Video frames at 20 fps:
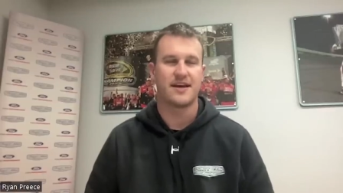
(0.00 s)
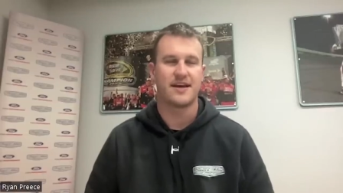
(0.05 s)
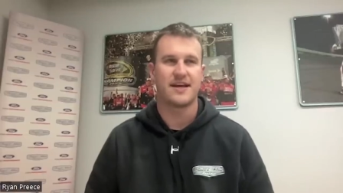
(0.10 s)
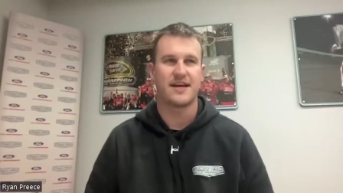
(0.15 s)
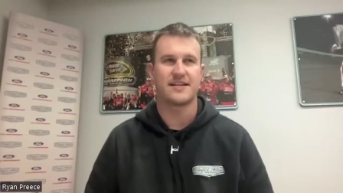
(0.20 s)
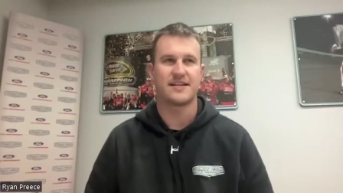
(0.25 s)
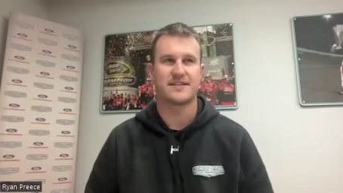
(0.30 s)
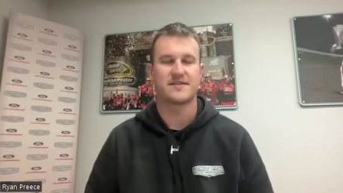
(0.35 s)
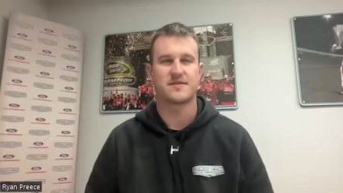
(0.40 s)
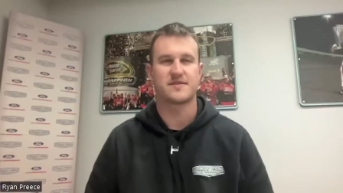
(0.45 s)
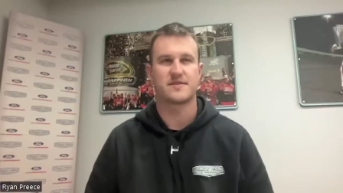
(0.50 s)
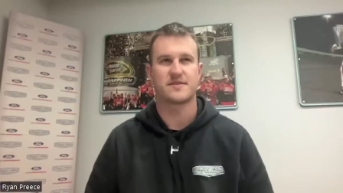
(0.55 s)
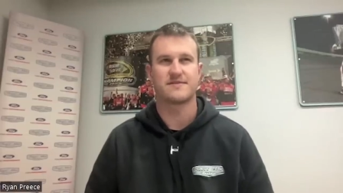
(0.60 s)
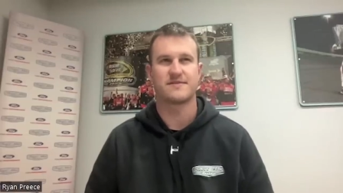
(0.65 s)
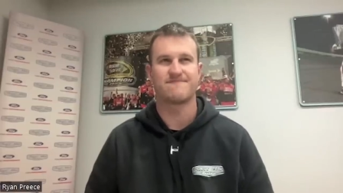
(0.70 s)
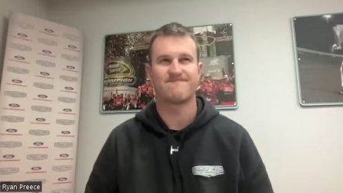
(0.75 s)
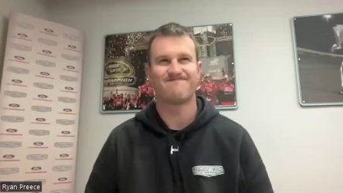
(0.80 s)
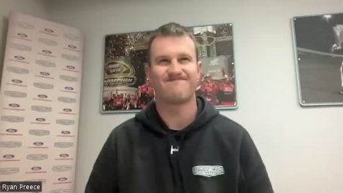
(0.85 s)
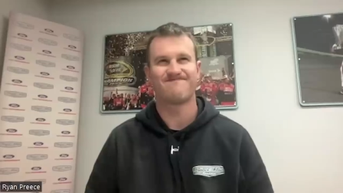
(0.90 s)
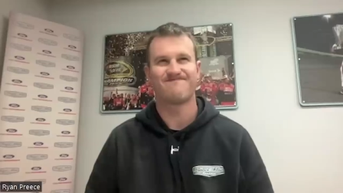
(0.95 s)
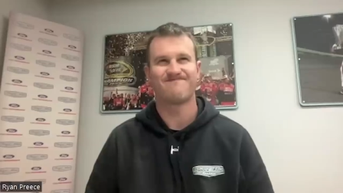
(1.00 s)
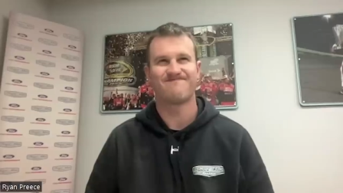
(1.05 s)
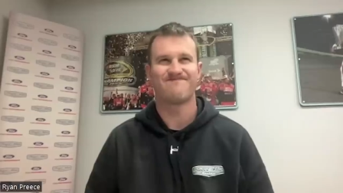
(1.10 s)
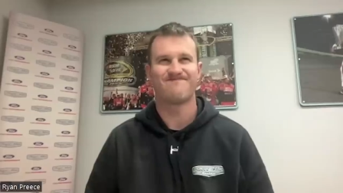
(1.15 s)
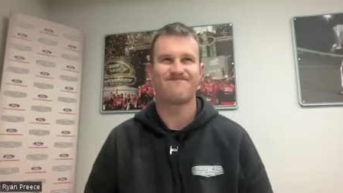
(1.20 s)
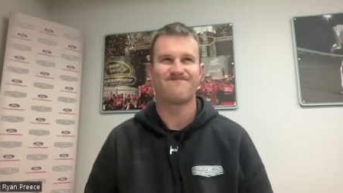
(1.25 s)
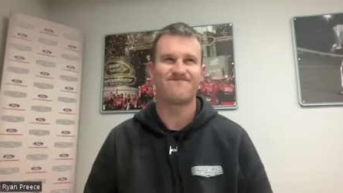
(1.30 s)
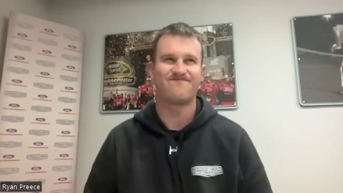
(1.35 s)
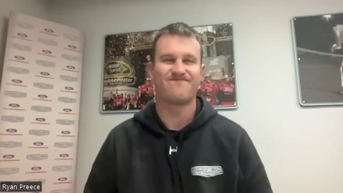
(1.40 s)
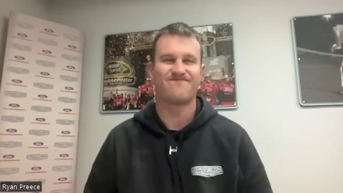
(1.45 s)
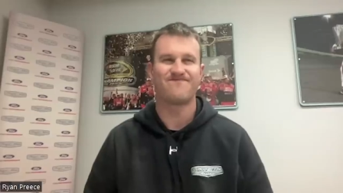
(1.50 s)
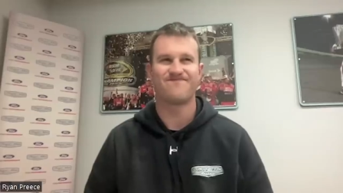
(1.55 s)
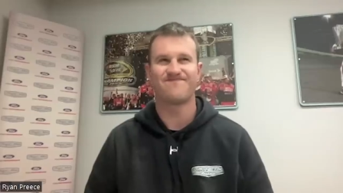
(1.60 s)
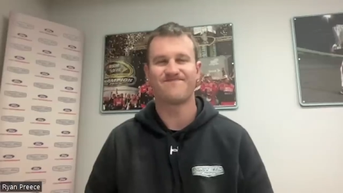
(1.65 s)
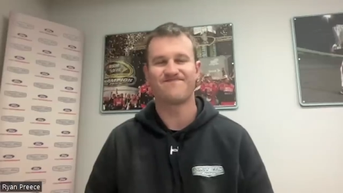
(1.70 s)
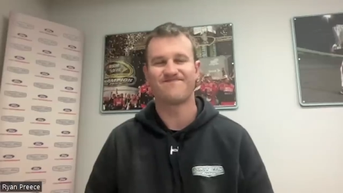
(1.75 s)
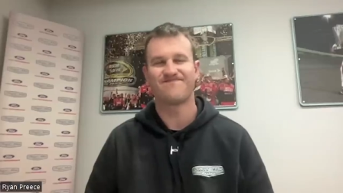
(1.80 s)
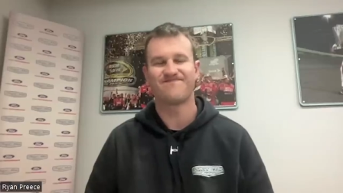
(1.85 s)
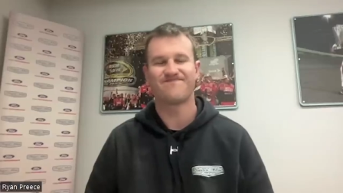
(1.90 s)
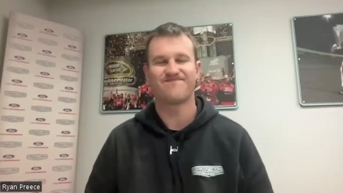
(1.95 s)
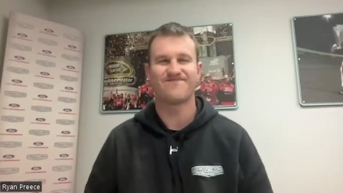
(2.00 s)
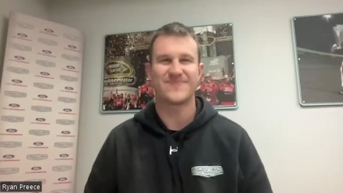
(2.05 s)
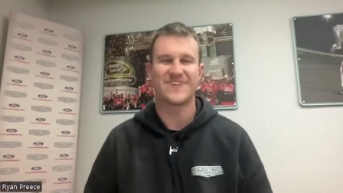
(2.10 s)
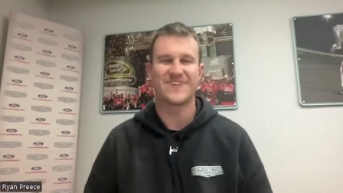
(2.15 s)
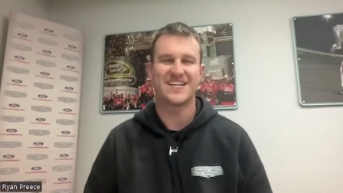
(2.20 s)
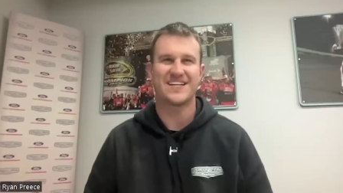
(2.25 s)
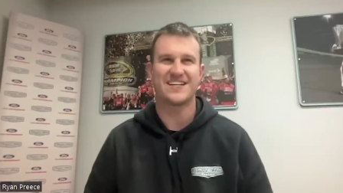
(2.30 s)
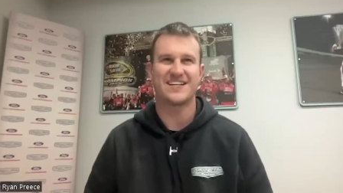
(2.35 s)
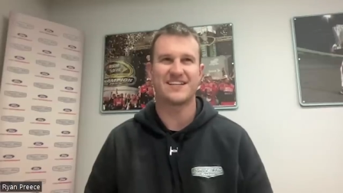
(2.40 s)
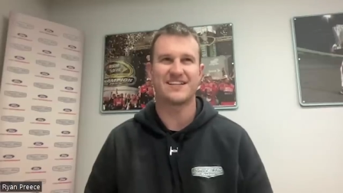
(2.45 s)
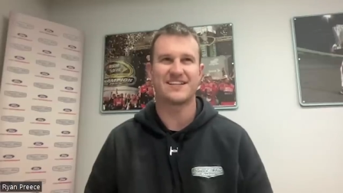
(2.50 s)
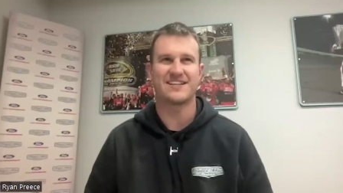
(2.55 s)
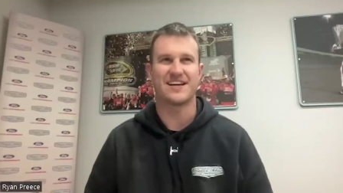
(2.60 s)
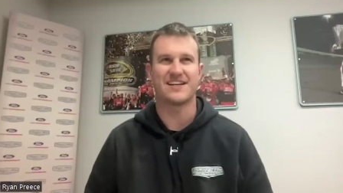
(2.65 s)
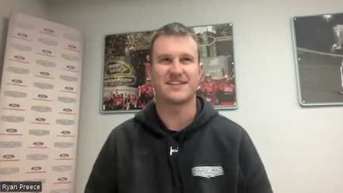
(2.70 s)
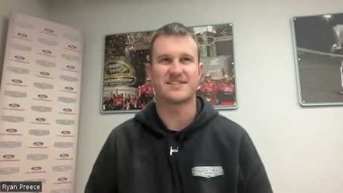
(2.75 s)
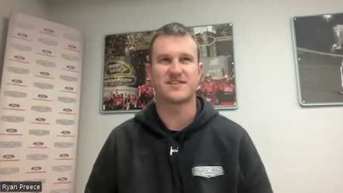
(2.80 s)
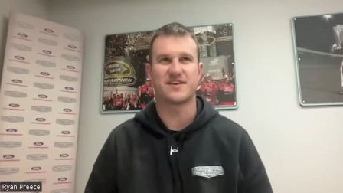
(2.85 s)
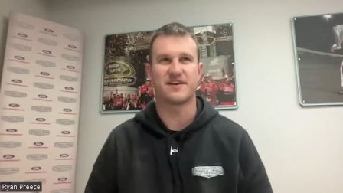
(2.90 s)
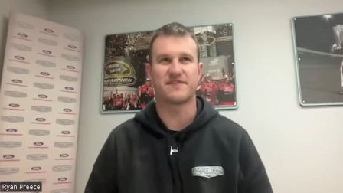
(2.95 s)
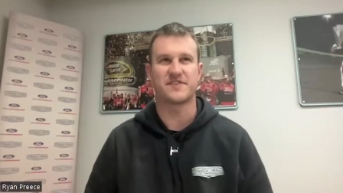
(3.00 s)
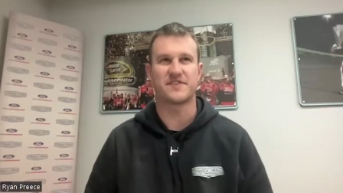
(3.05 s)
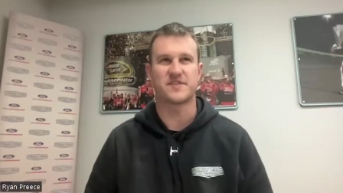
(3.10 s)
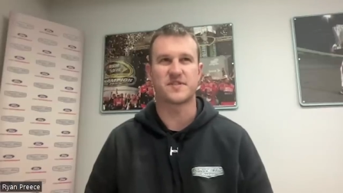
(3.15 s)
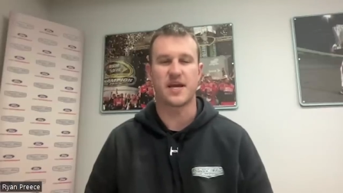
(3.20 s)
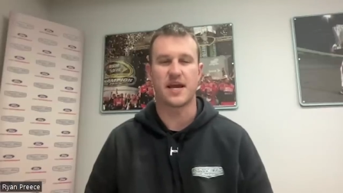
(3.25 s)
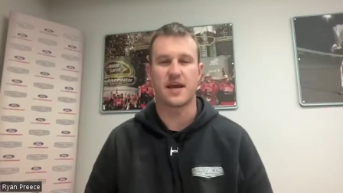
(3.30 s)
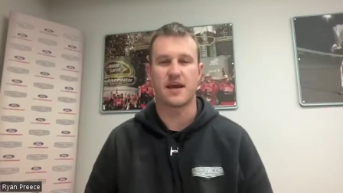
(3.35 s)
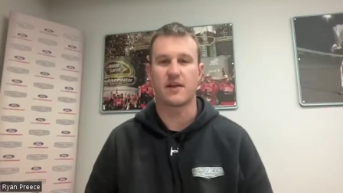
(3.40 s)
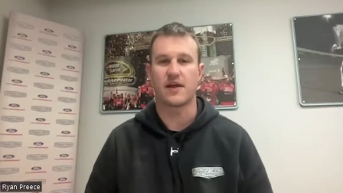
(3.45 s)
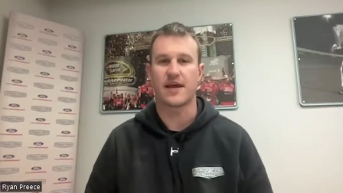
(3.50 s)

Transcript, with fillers: it's uh, it's tough to say.